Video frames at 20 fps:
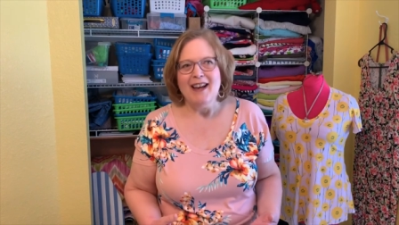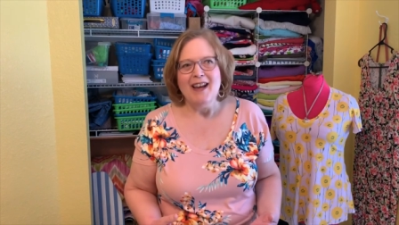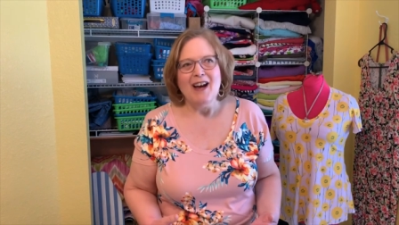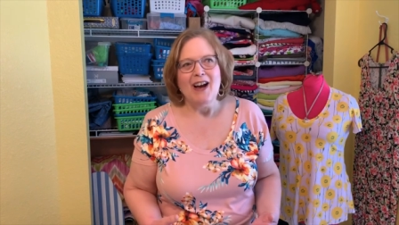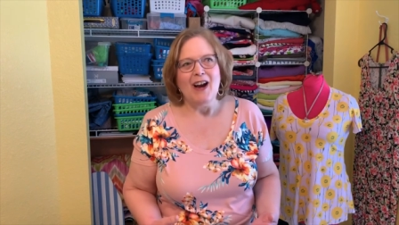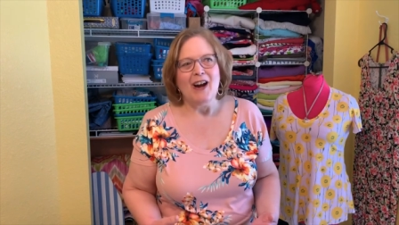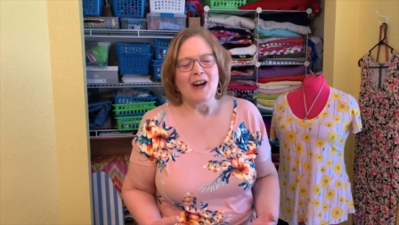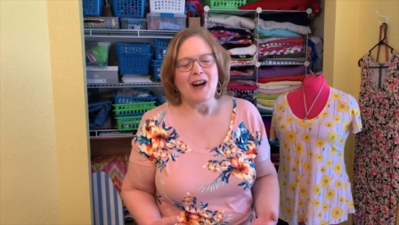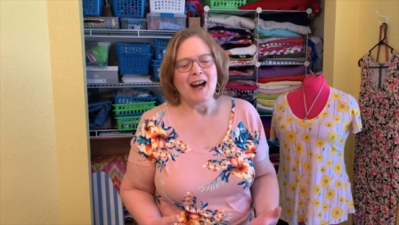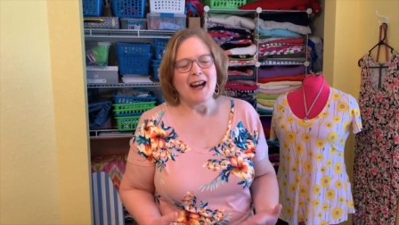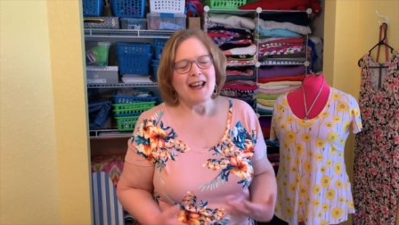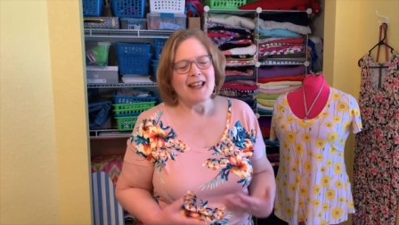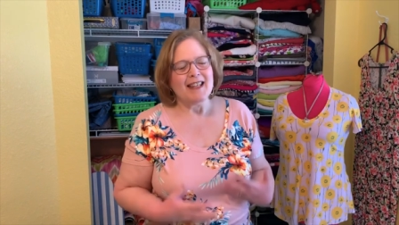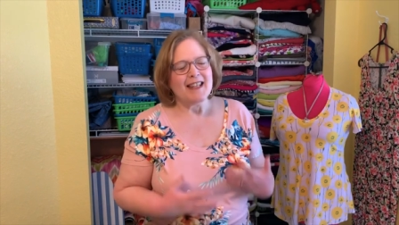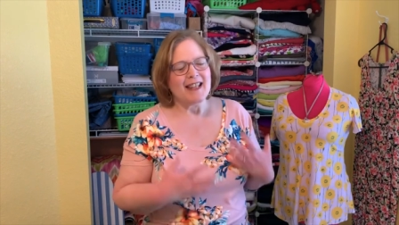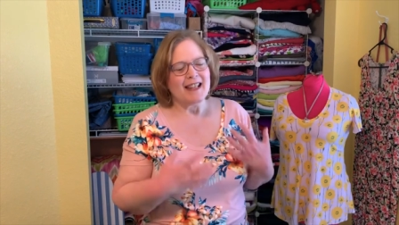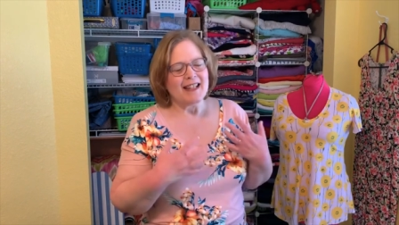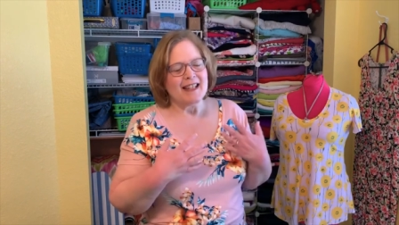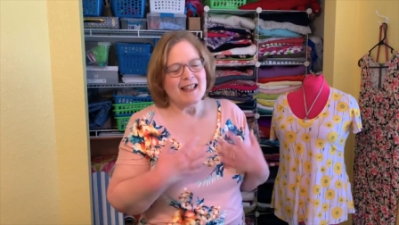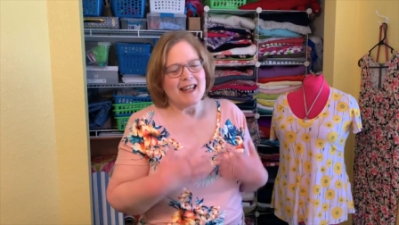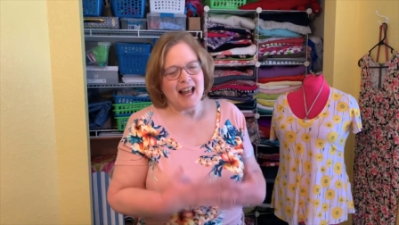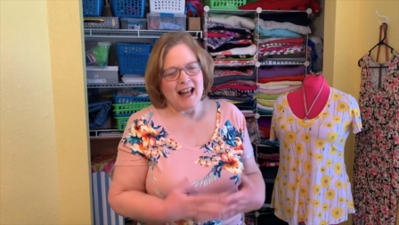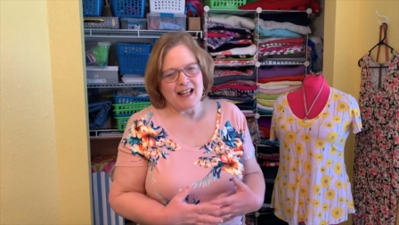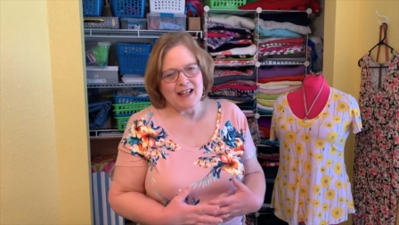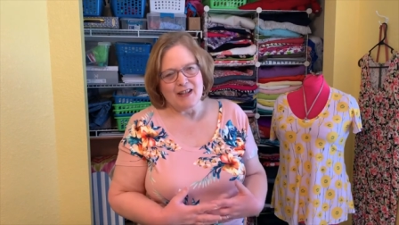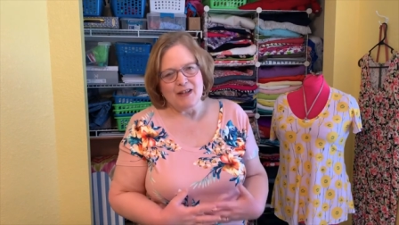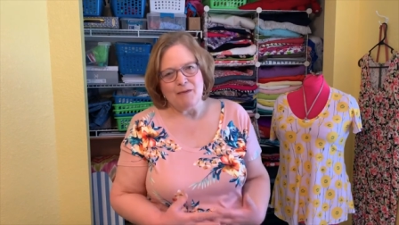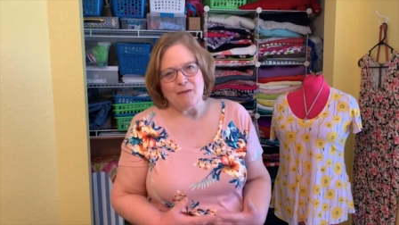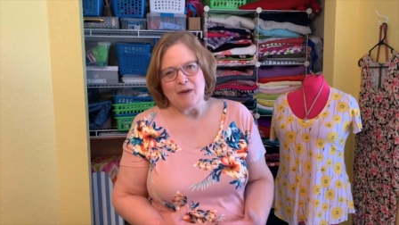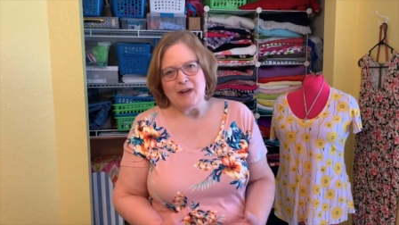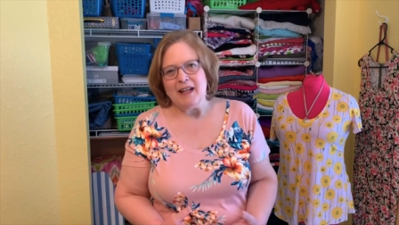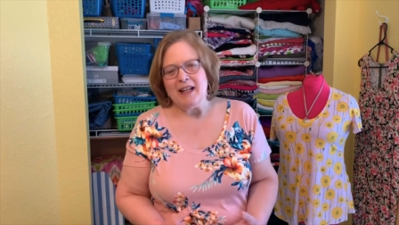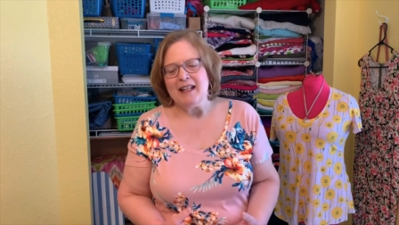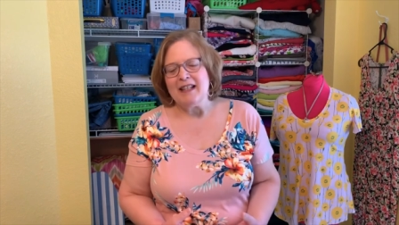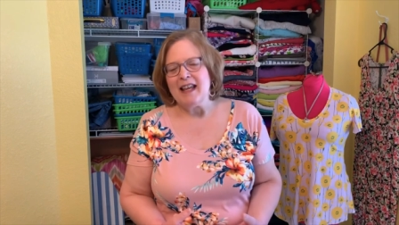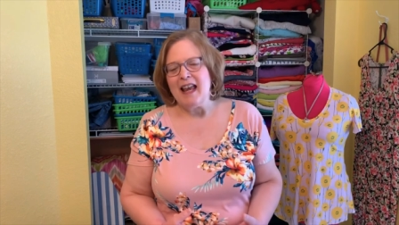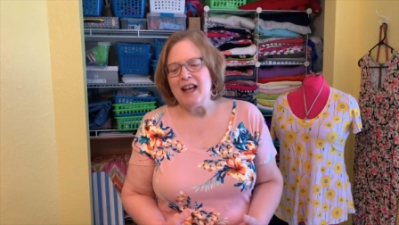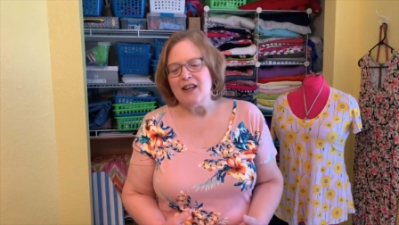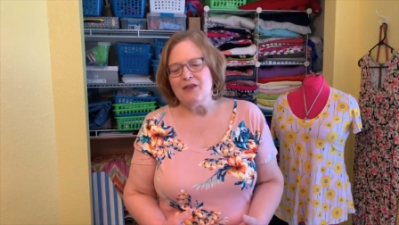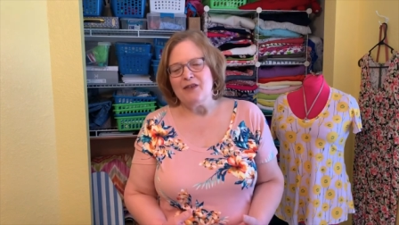All right, the next one
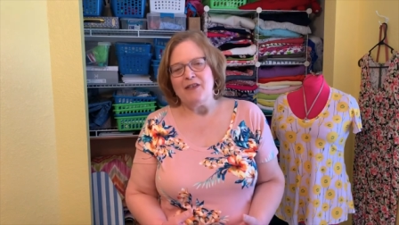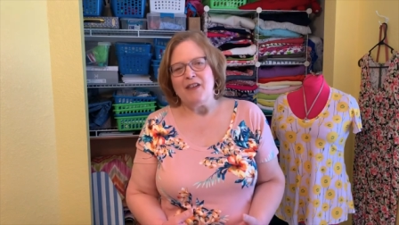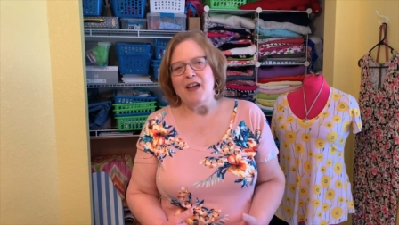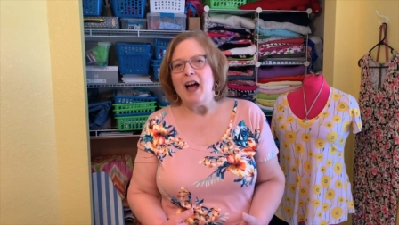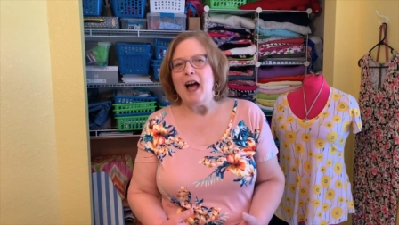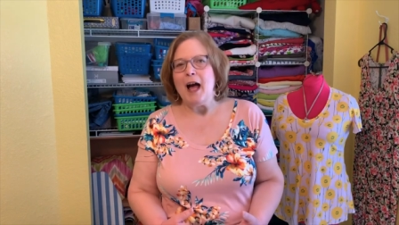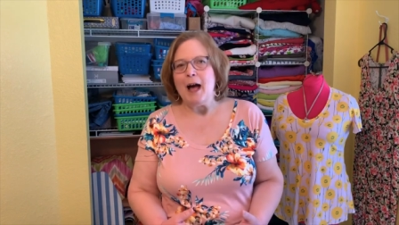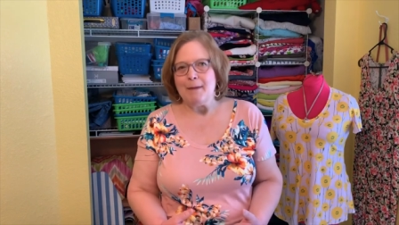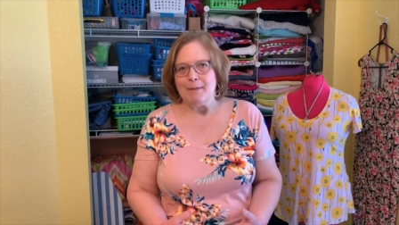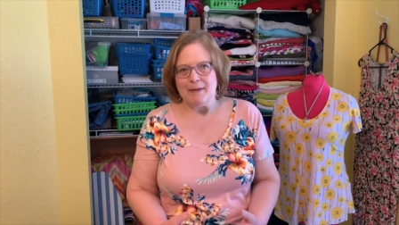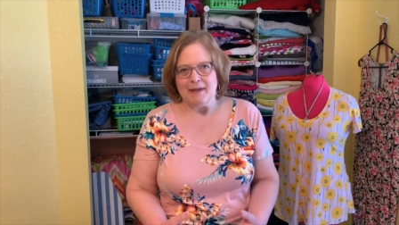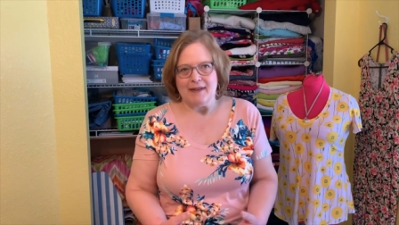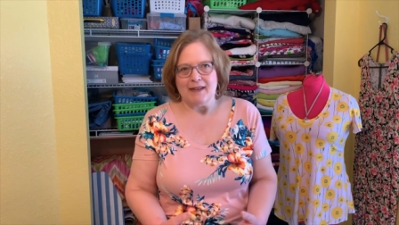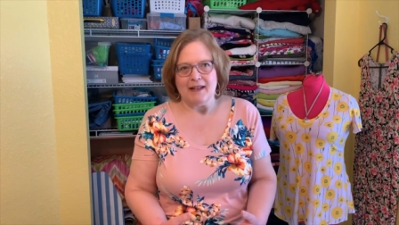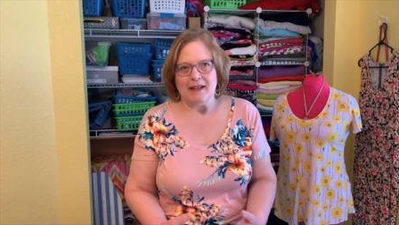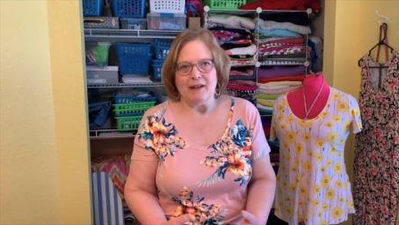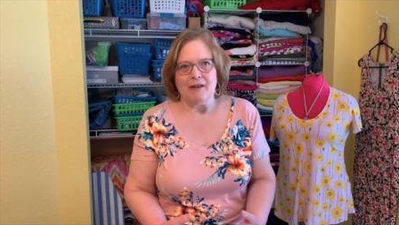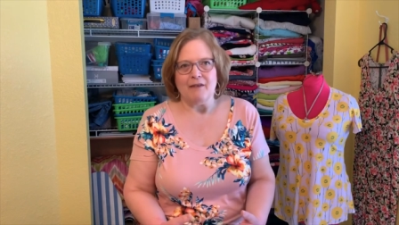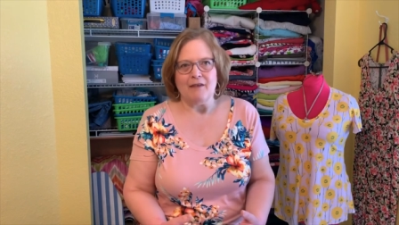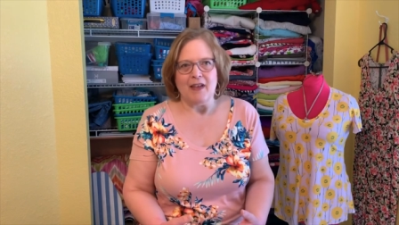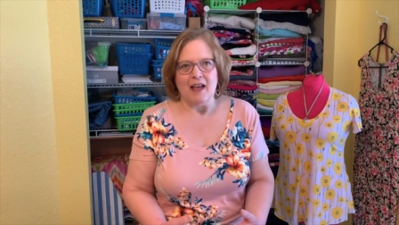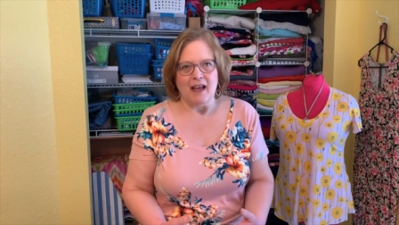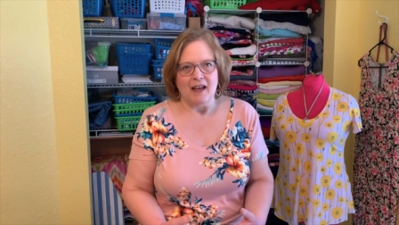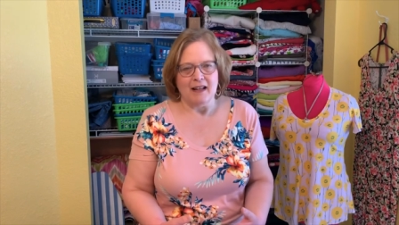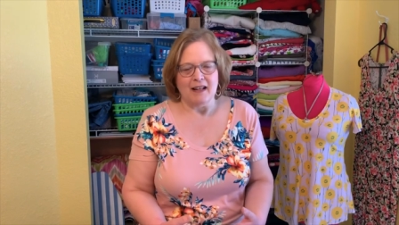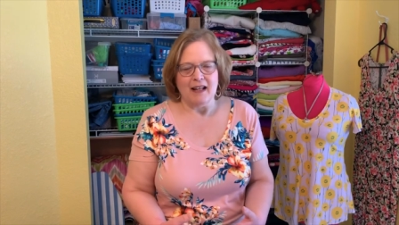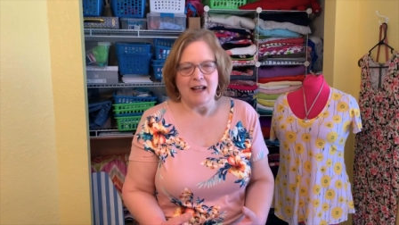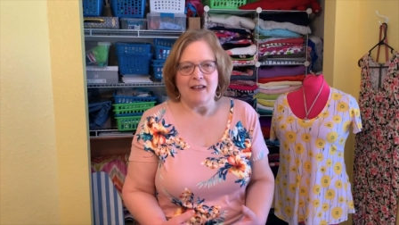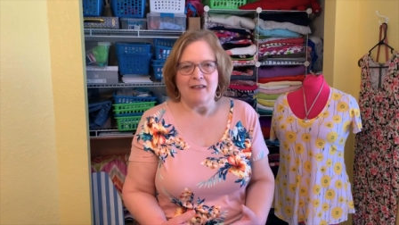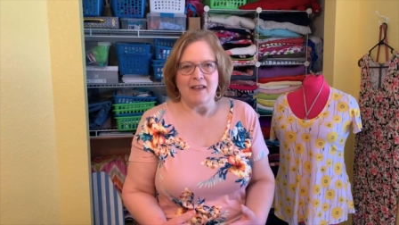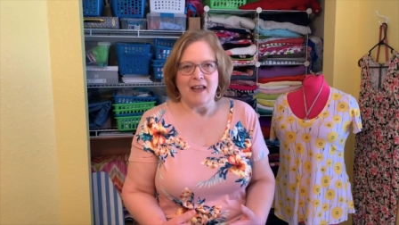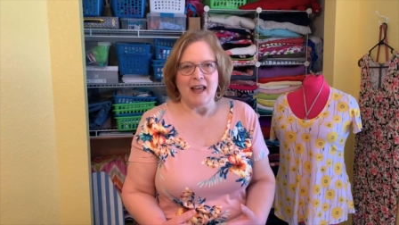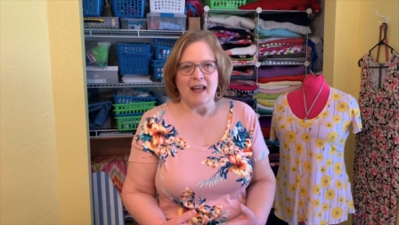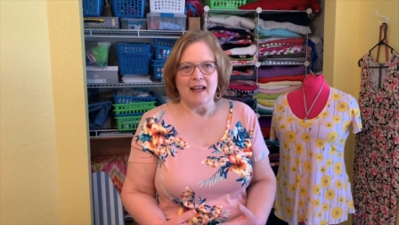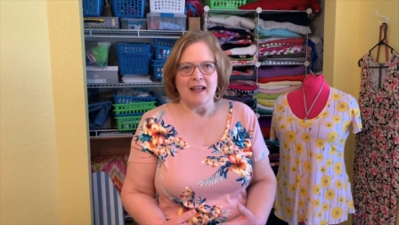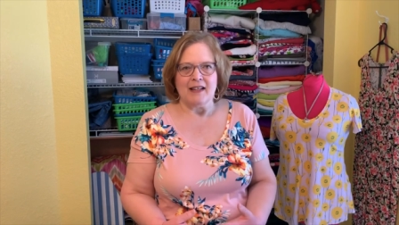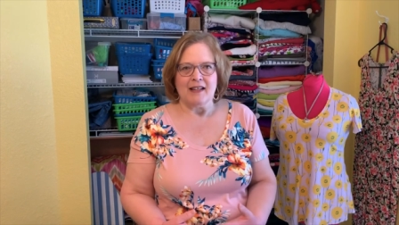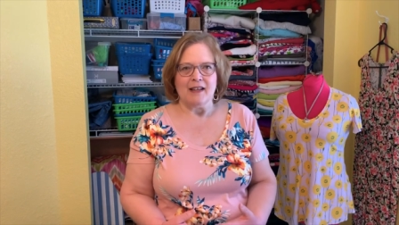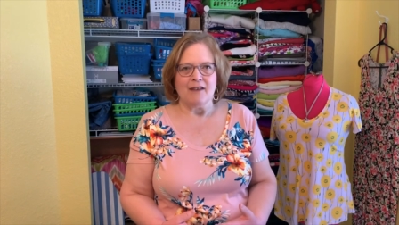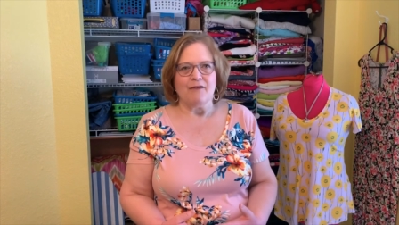is actually the opposite of that, and
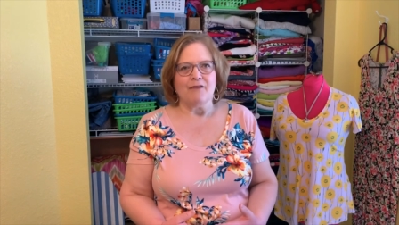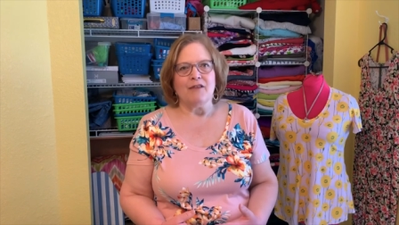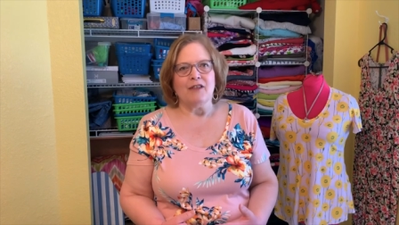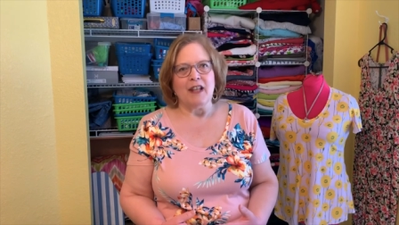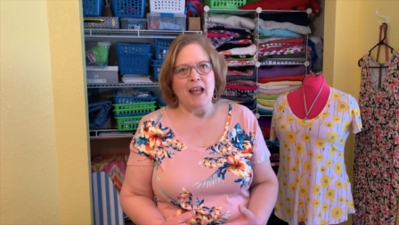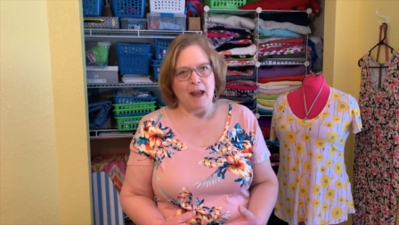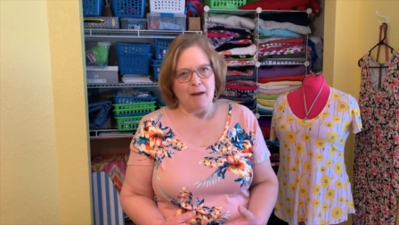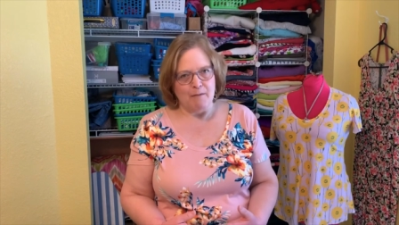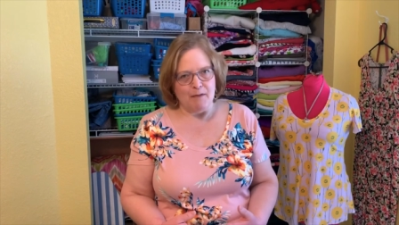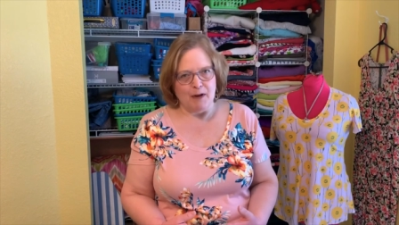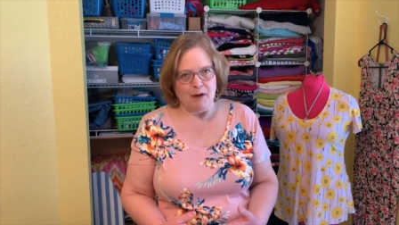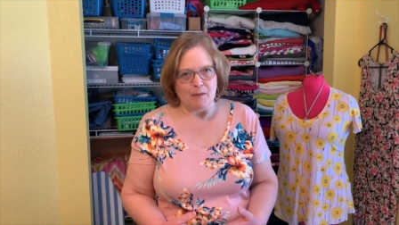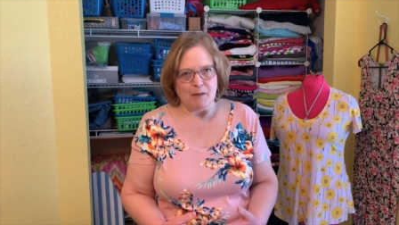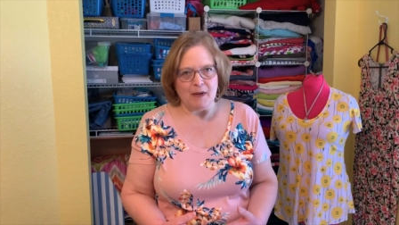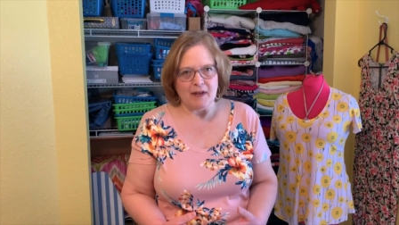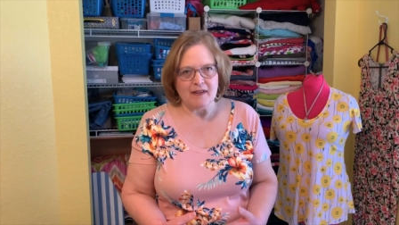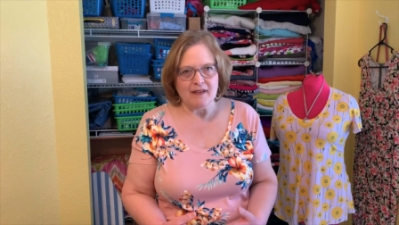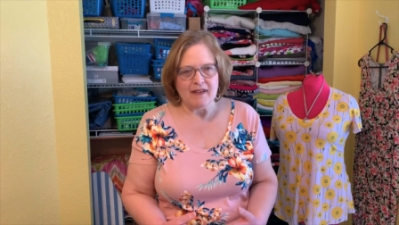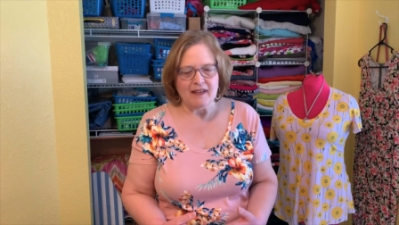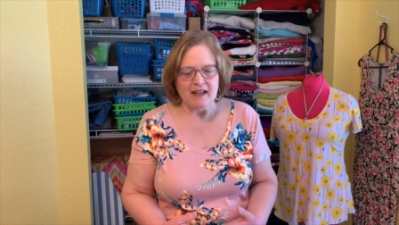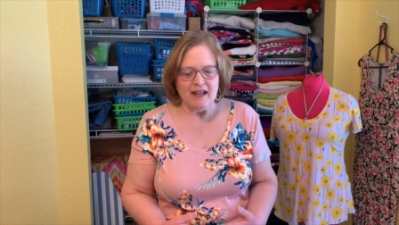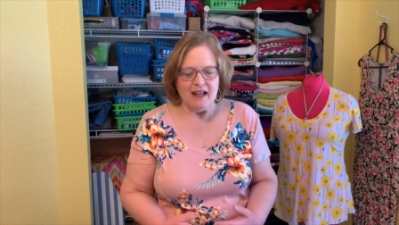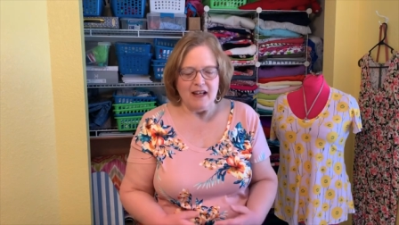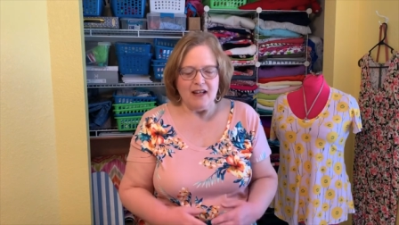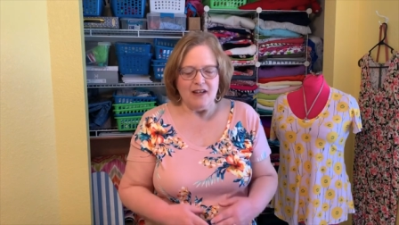that is a flat pubis.